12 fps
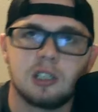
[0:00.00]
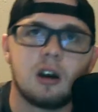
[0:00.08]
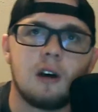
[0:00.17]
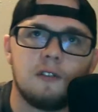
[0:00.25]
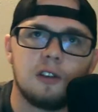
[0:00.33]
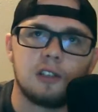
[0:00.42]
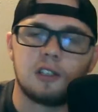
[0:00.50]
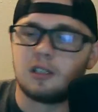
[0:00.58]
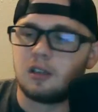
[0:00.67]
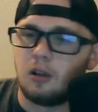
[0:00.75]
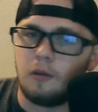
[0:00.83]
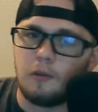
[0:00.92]
offense
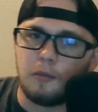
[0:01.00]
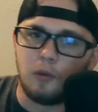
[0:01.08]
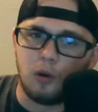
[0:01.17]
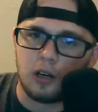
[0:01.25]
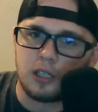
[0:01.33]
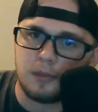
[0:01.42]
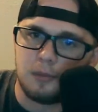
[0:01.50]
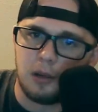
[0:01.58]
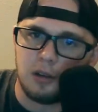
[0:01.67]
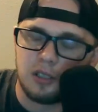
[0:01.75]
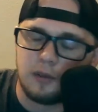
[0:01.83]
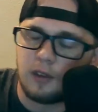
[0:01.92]
is a little bit more
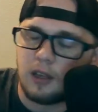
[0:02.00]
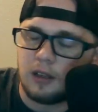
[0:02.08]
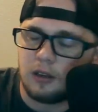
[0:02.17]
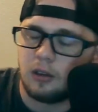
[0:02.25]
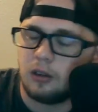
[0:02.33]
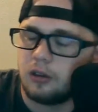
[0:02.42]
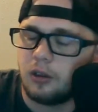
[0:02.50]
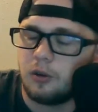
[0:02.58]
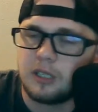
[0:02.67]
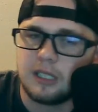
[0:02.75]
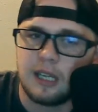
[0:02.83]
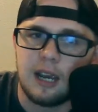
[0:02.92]
explosive than
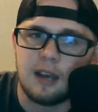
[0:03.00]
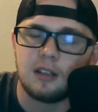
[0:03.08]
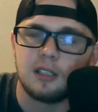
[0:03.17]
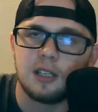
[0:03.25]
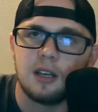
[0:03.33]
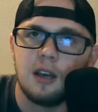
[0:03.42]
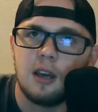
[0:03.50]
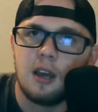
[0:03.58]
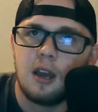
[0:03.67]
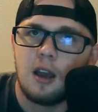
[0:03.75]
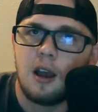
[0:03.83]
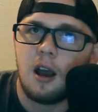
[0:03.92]
Louisiana's.
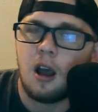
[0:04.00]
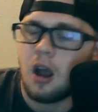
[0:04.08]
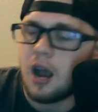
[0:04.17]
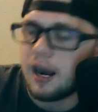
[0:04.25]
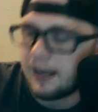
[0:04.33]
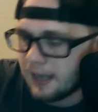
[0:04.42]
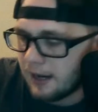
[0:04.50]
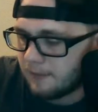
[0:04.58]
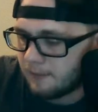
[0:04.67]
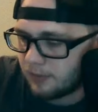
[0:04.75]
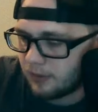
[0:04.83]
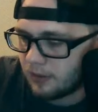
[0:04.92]
I
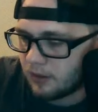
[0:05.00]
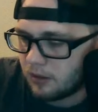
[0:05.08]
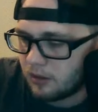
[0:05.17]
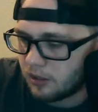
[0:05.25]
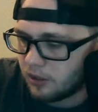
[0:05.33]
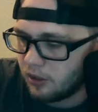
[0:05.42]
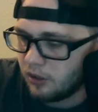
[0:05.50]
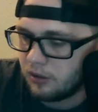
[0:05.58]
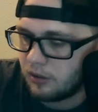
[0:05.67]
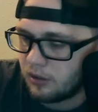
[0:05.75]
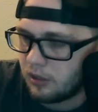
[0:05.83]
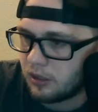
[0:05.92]
think
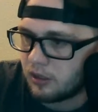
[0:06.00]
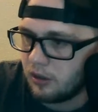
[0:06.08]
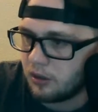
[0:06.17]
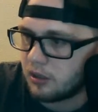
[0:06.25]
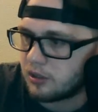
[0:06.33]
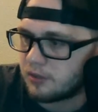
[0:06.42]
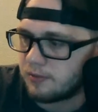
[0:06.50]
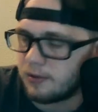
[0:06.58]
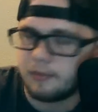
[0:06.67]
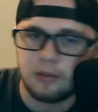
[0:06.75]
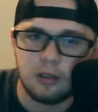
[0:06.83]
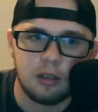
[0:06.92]
the Cougars
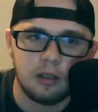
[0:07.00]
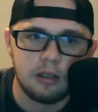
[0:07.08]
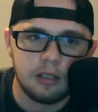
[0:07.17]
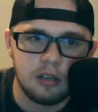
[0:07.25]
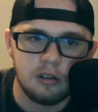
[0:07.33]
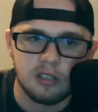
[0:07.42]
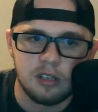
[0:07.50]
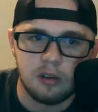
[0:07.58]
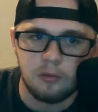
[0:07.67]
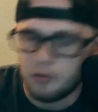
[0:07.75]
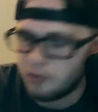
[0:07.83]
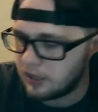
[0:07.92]
from
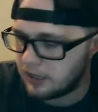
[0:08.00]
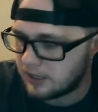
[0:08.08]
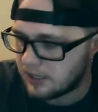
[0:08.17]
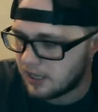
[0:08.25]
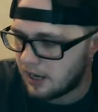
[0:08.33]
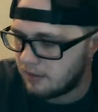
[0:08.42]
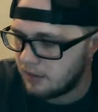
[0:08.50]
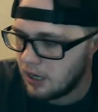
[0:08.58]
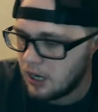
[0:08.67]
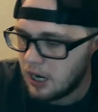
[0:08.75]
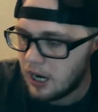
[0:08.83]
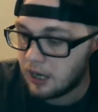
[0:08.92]
Houston will win this game.
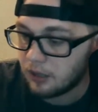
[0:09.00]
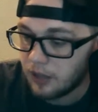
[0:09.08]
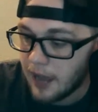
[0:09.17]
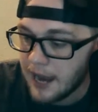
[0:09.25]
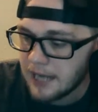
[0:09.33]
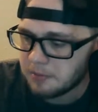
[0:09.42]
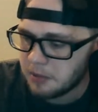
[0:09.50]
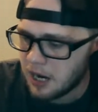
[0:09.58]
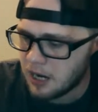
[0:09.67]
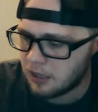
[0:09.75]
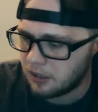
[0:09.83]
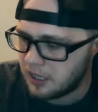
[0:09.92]
And last but
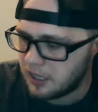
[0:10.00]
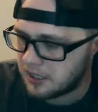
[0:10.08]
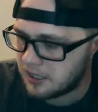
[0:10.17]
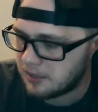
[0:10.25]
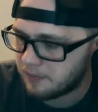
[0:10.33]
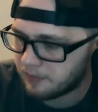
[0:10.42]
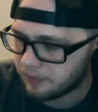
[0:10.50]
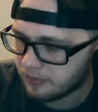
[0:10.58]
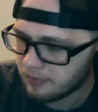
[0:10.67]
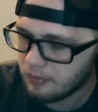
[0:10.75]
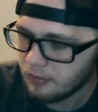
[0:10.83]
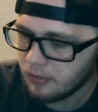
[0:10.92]
not least
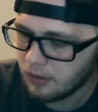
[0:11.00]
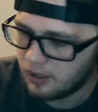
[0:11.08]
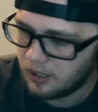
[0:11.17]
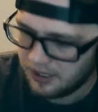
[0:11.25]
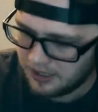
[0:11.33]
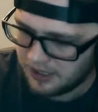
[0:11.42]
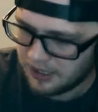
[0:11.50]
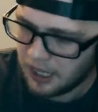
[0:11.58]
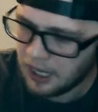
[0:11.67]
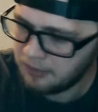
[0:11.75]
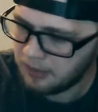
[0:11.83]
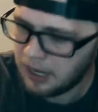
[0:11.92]
is a
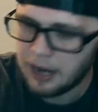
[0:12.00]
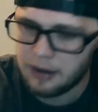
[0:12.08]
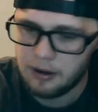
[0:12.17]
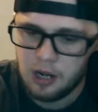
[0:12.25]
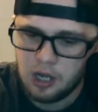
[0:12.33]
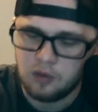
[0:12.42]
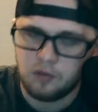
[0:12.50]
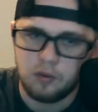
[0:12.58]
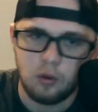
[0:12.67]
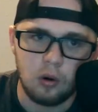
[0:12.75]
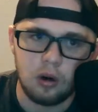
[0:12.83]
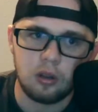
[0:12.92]
game that
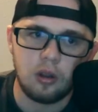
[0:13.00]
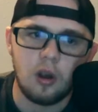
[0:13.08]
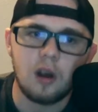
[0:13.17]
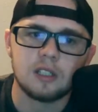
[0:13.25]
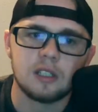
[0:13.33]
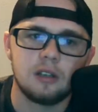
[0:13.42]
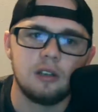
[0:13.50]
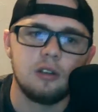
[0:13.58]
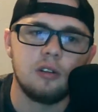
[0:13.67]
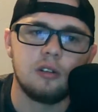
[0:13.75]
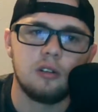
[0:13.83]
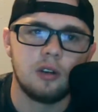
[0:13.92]
Florida lost to
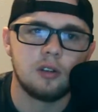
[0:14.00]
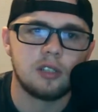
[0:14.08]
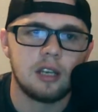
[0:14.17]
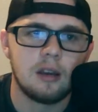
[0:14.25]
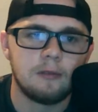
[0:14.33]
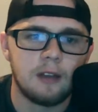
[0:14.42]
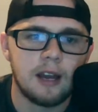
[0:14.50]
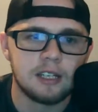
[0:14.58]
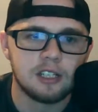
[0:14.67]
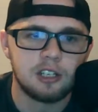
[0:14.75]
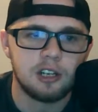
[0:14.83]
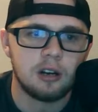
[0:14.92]
UCF
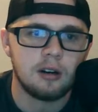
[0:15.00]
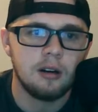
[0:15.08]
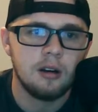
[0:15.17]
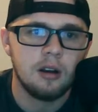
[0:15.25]
last year